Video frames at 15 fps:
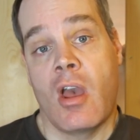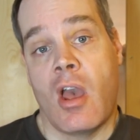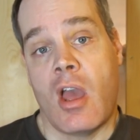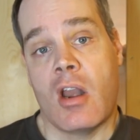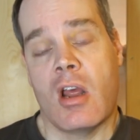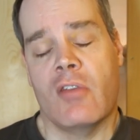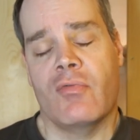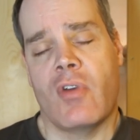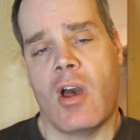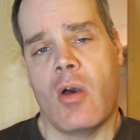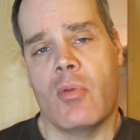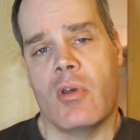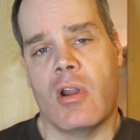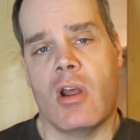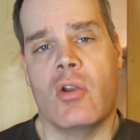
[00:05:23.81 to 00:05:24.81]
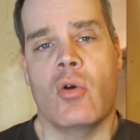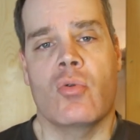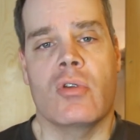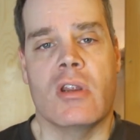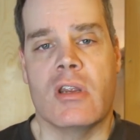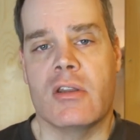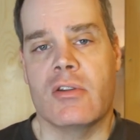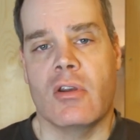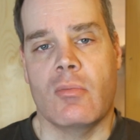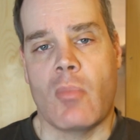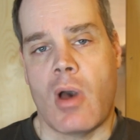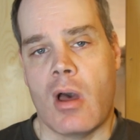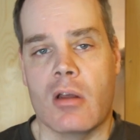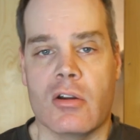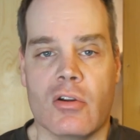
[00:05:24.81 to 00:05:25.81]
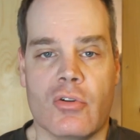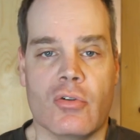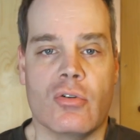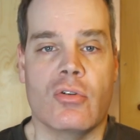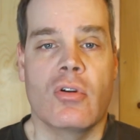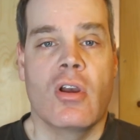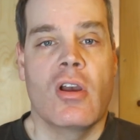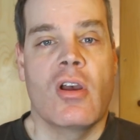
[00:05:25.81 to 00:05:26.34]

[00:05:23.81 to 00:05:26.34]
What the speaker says: And I found that I don't need to monitor